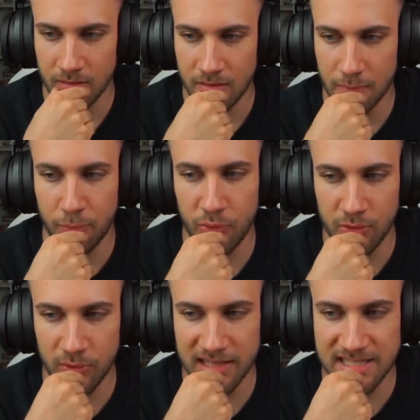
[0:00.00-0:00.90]
The
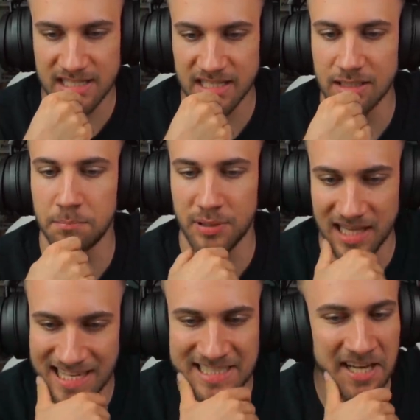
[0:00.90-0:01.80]
pre-release single
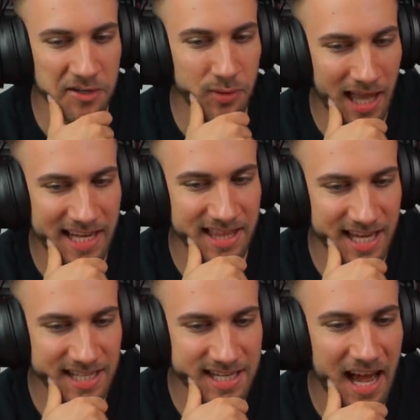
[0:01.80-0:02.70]
plus How You Like
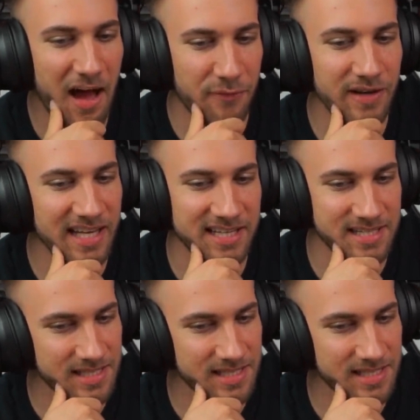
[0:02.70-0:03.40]
That? I feel like it is the